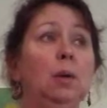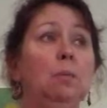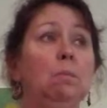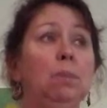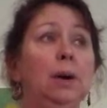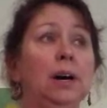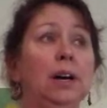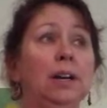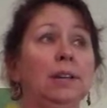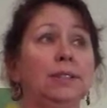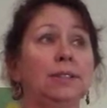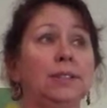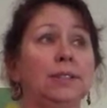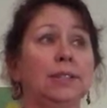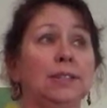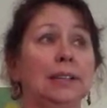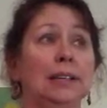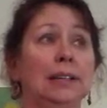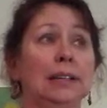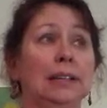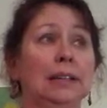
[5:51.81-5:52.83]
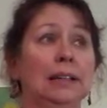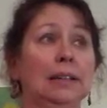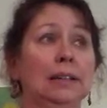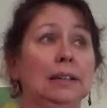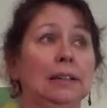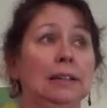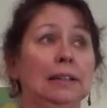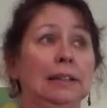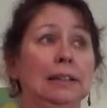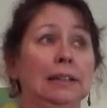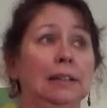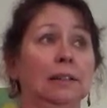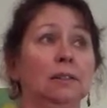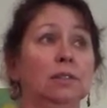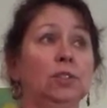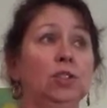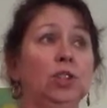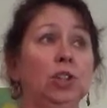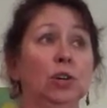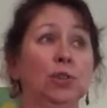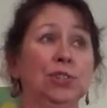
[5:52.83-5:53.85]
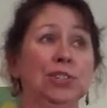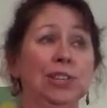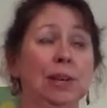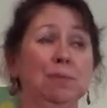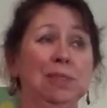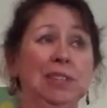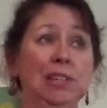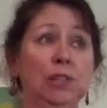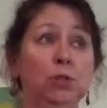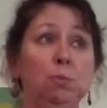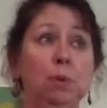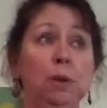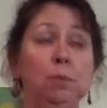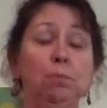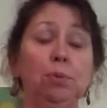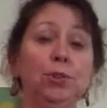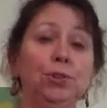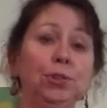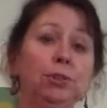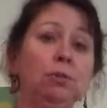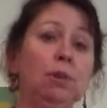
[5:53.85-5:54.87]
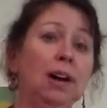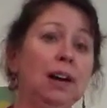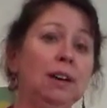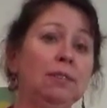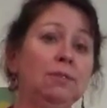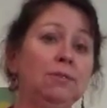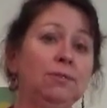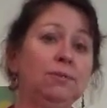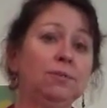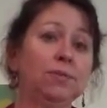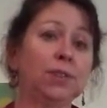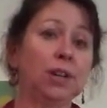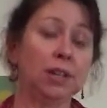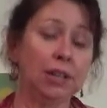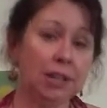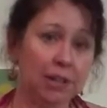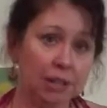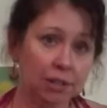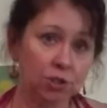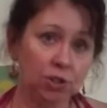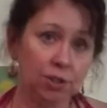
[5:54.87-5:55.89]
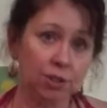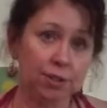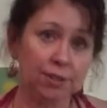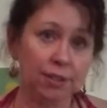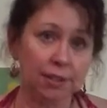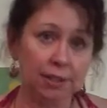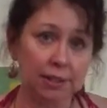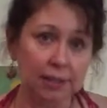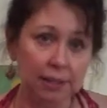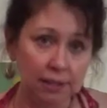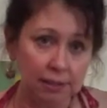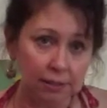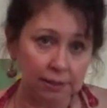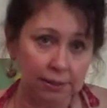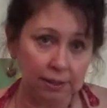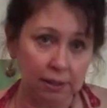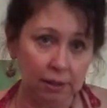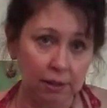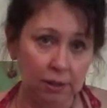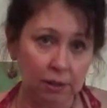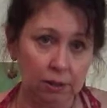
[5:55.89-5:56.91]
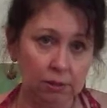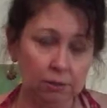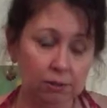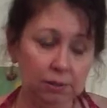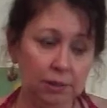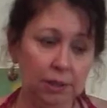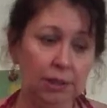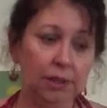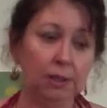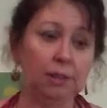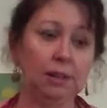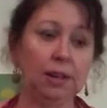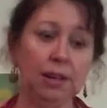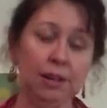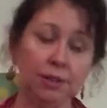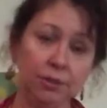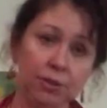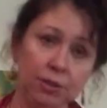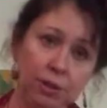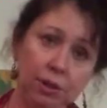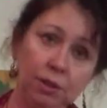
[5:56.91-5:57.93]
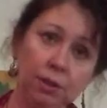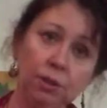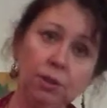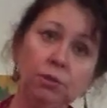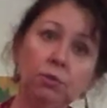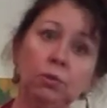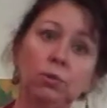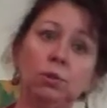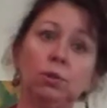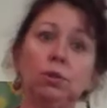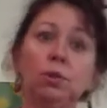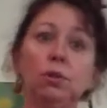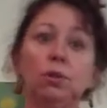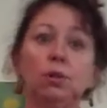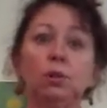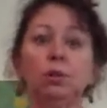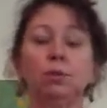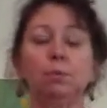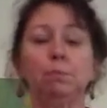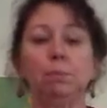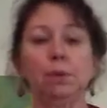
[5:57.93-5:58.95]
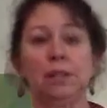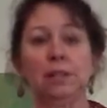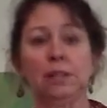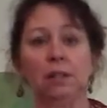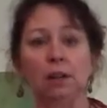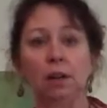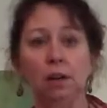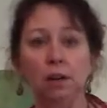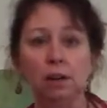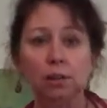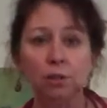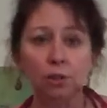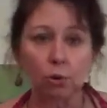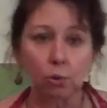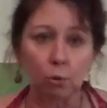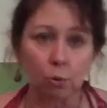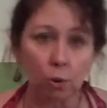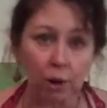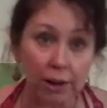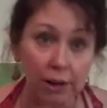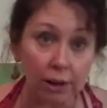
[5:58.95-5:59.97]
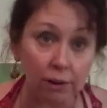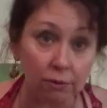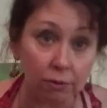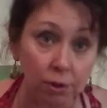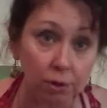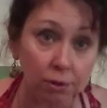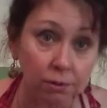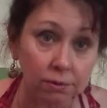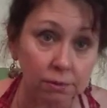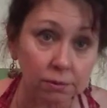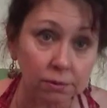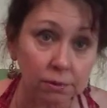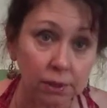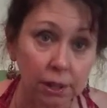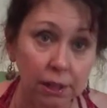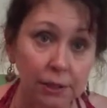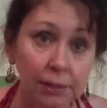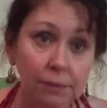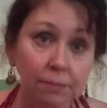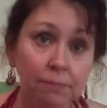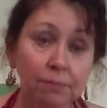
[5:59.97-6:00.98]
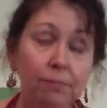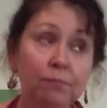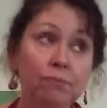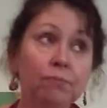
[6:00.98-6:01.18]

But you know, some of these people do have connections and intel in NASA or the Pentagon or whatever, right?